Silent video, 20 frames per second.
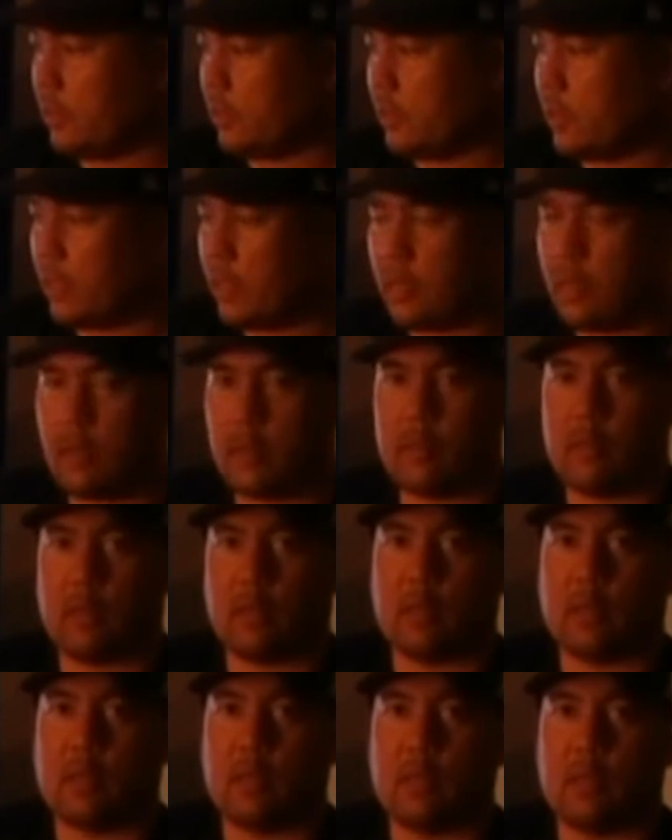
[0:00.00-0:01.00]

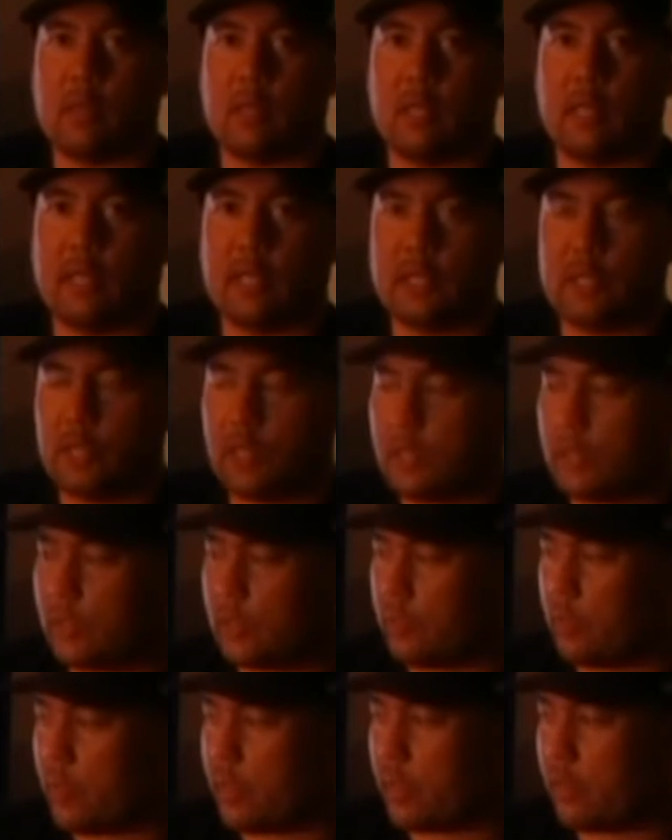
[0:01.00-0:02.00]
the
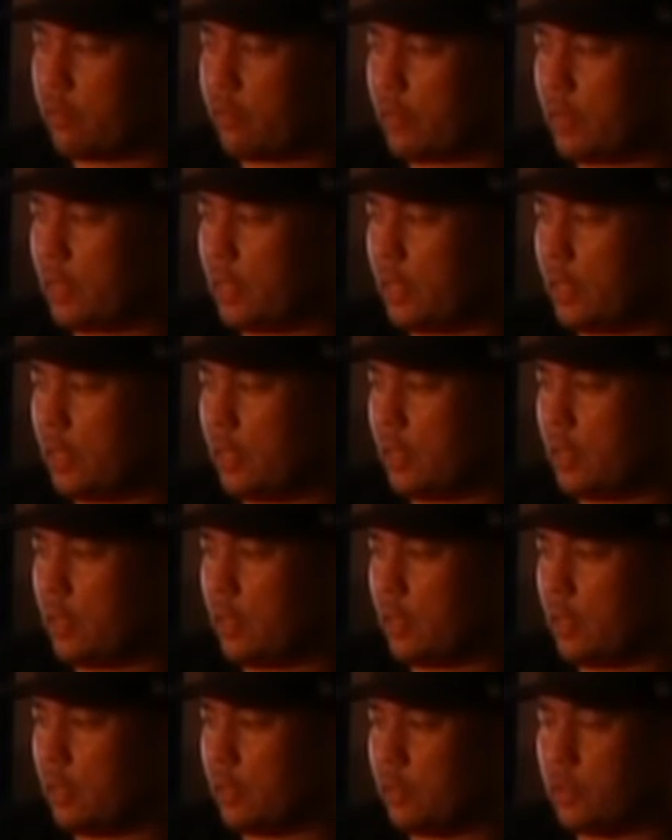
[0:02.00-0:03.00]
linkages, one of
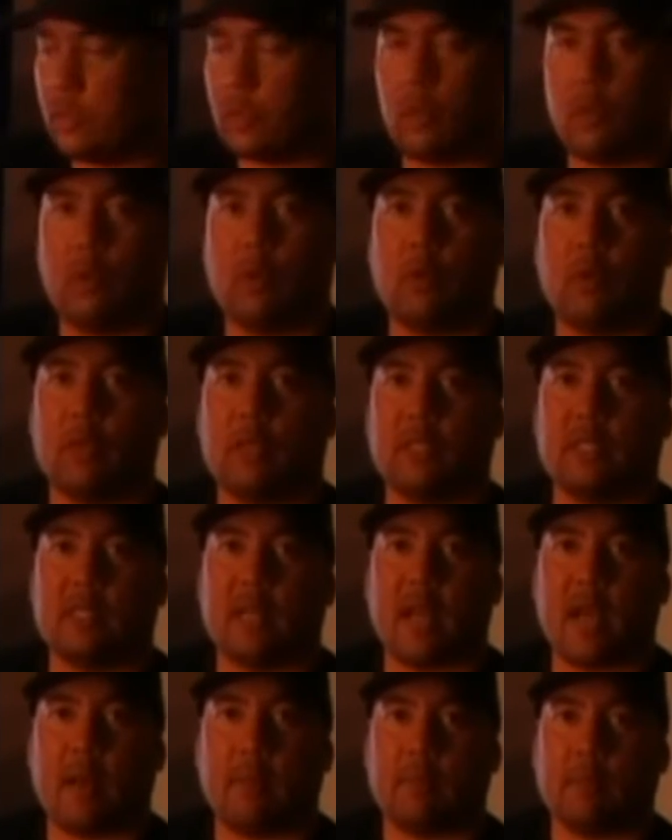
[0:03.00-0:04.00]
the control horns
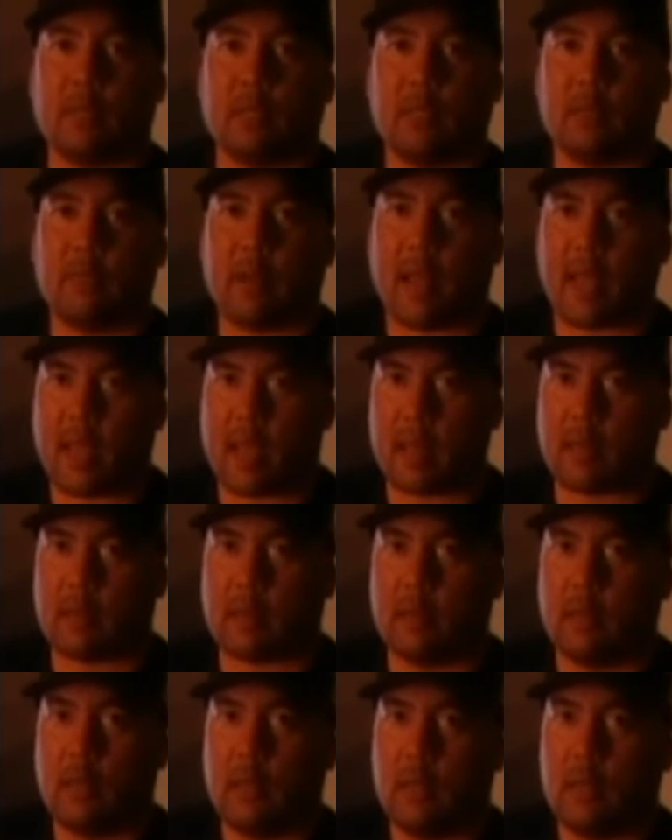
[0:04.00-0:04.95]
snapped in my hand.